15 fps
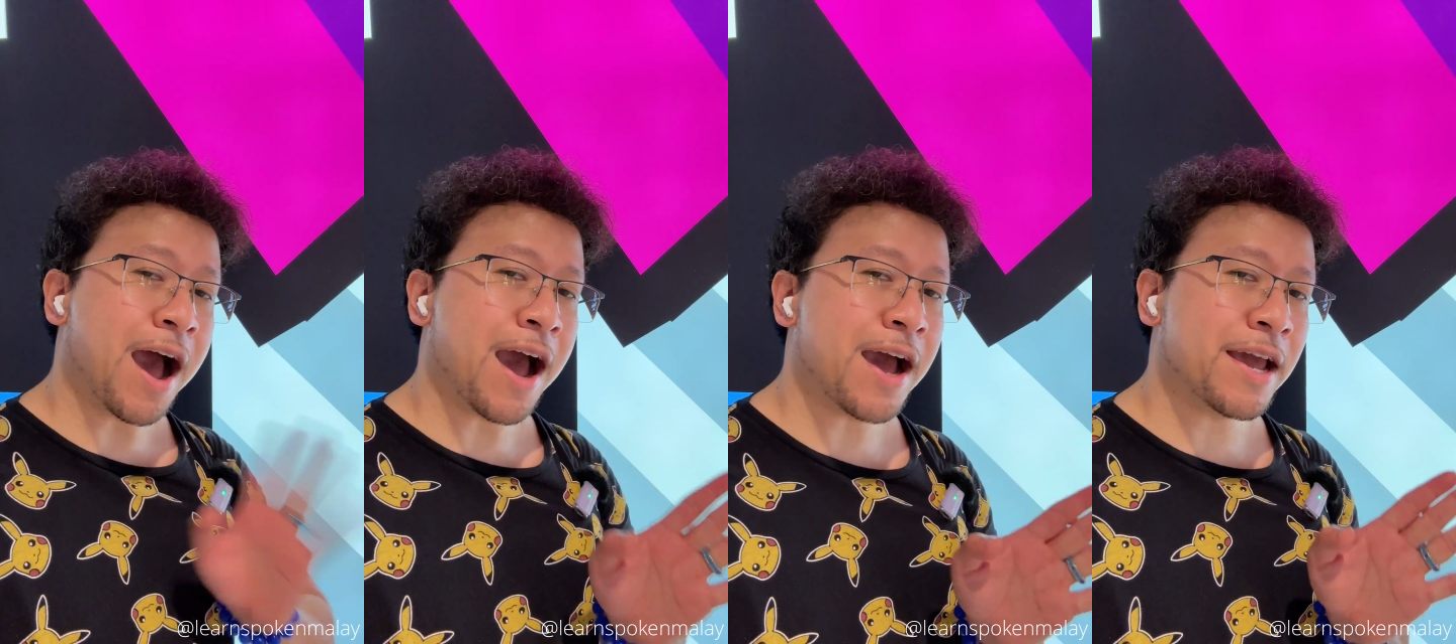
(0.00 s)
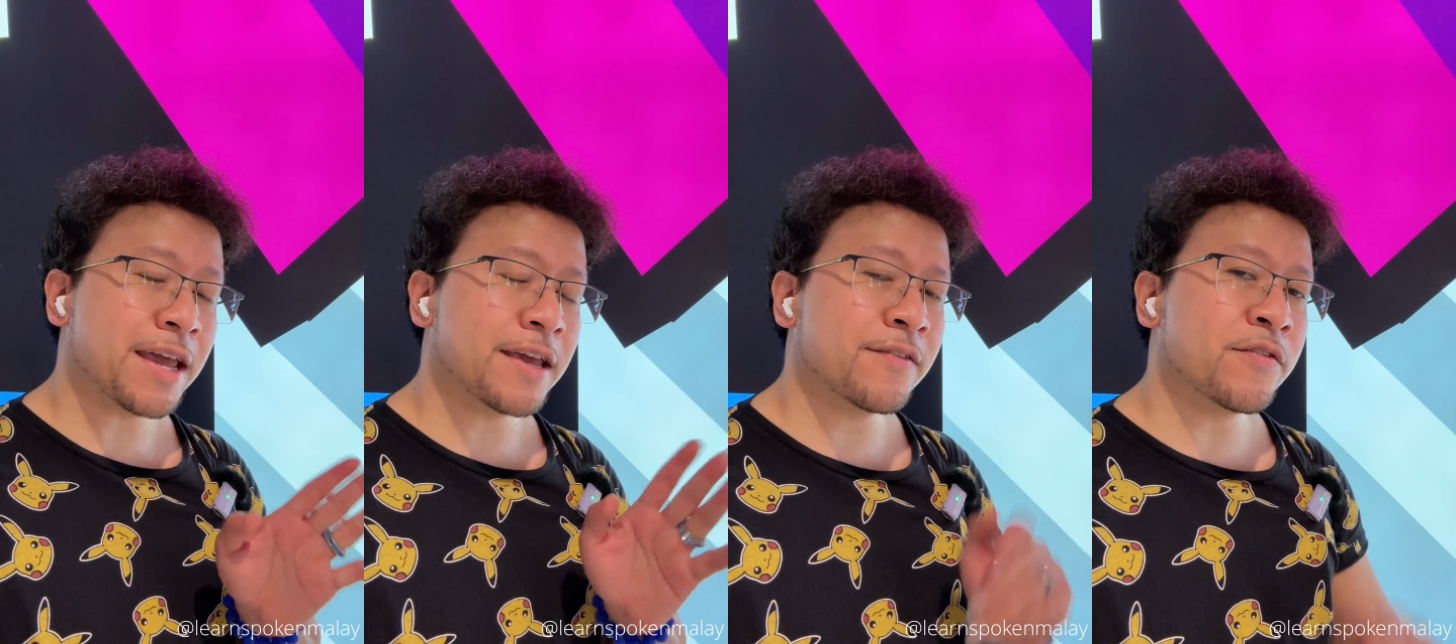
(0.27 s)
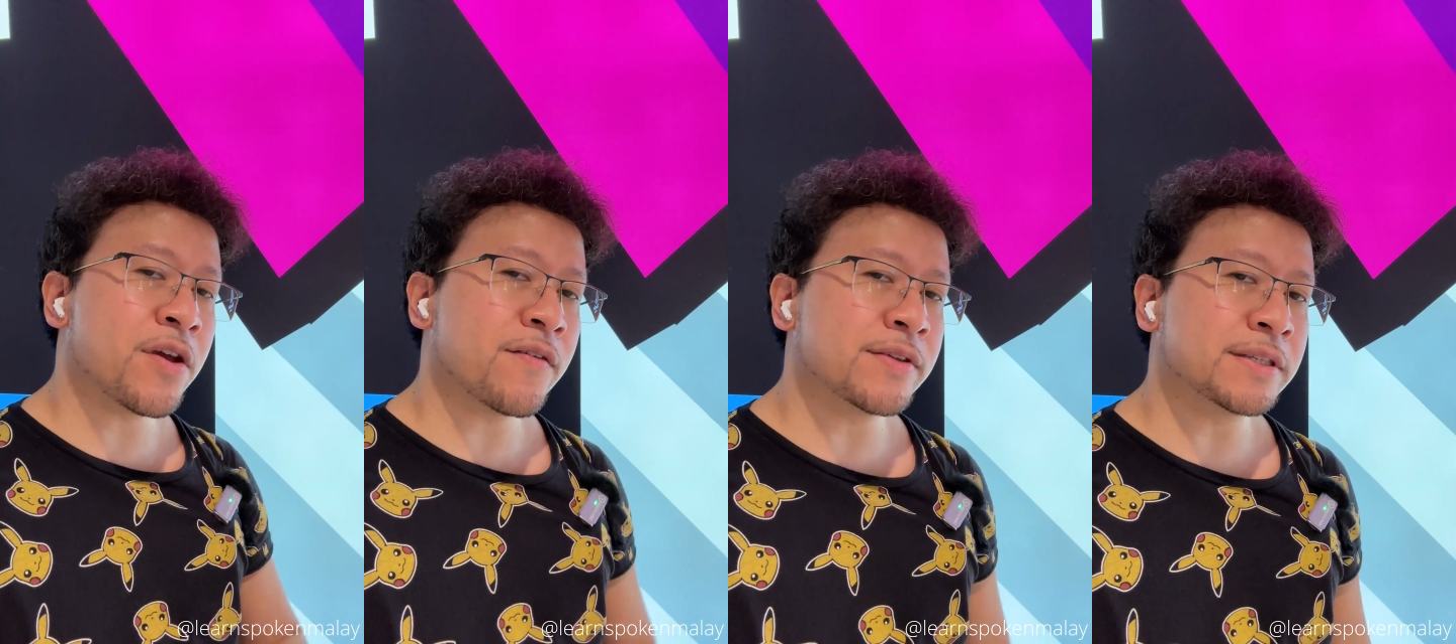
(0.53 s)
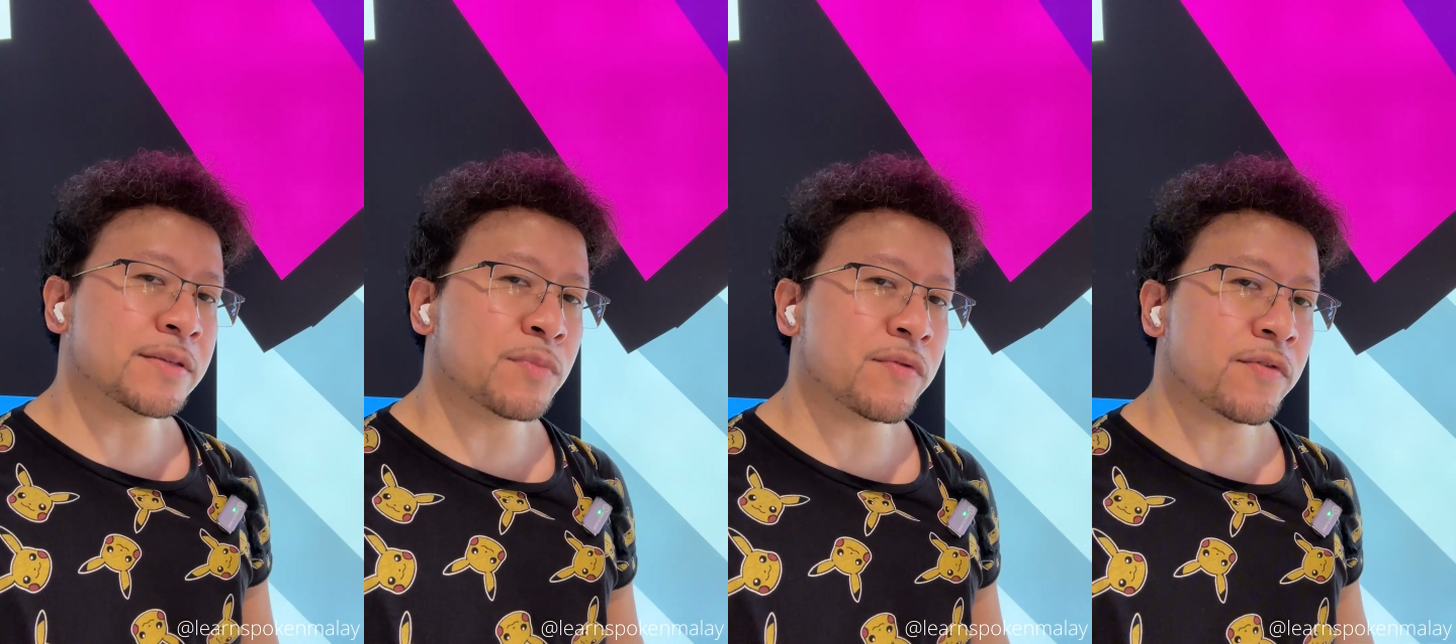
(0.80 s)
Hi, if you
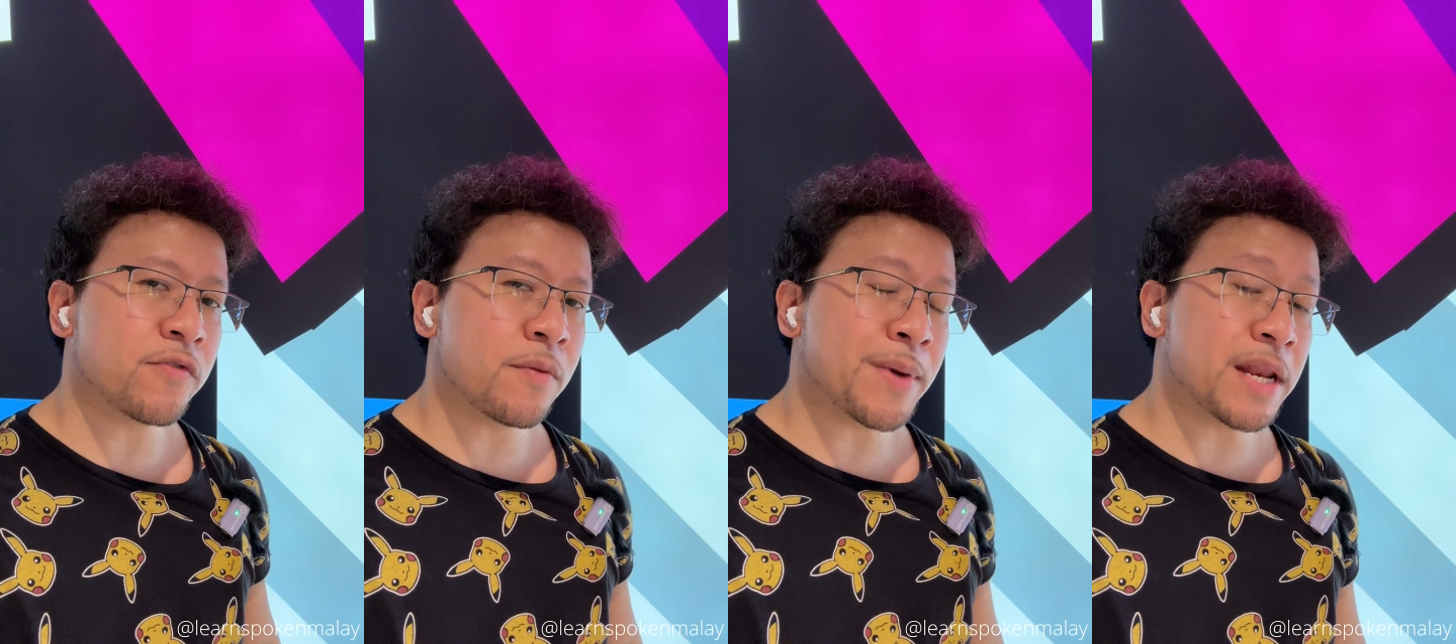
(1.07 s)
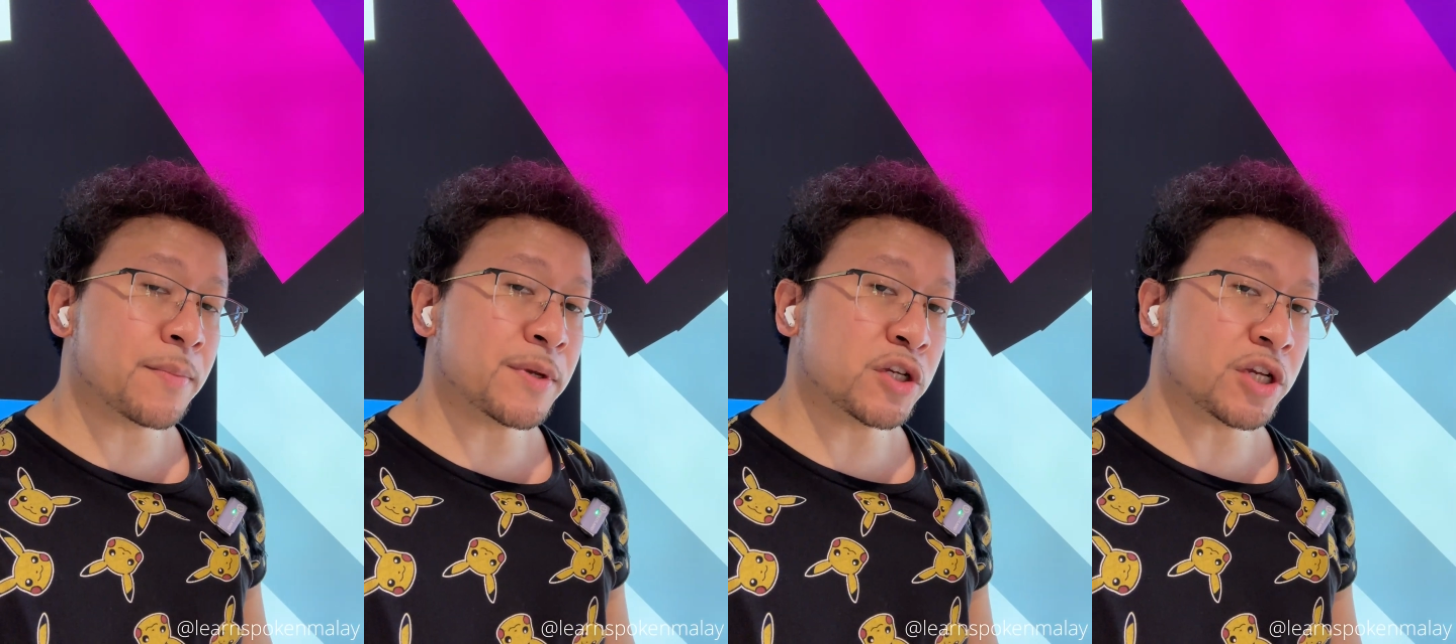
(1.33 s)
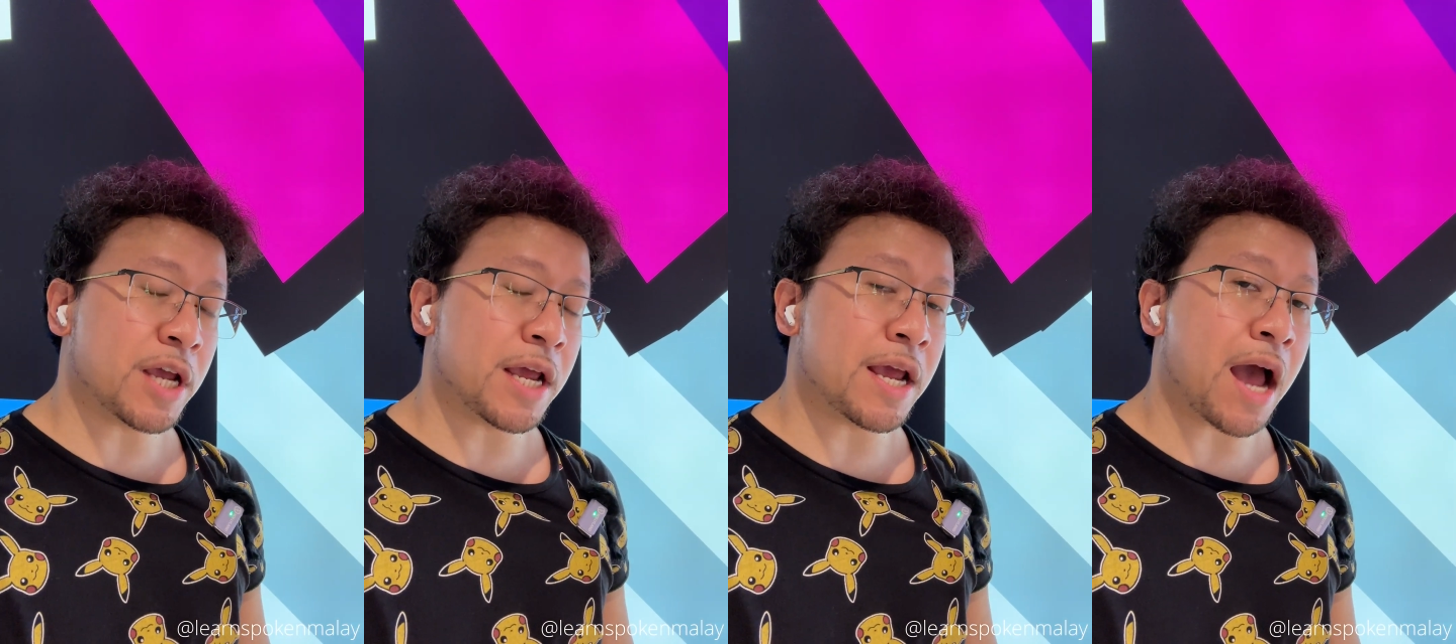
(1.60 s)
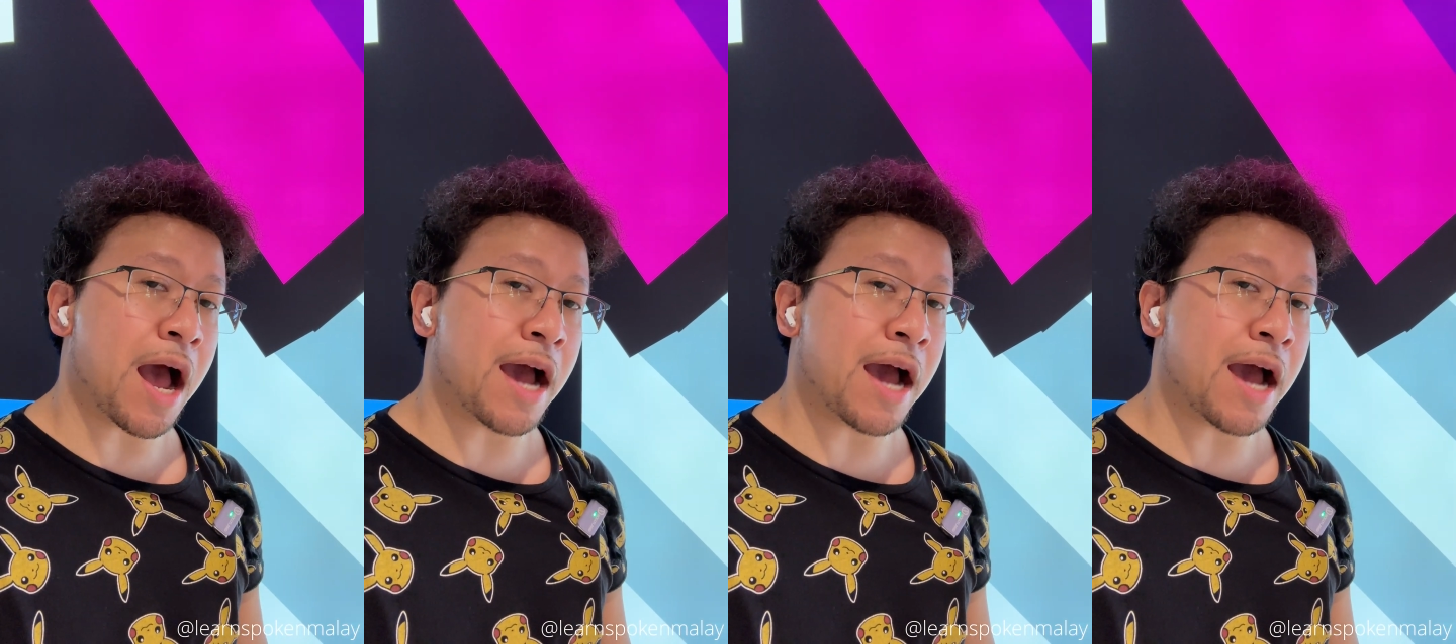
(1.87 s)
haven't seen me before, my name is Shay.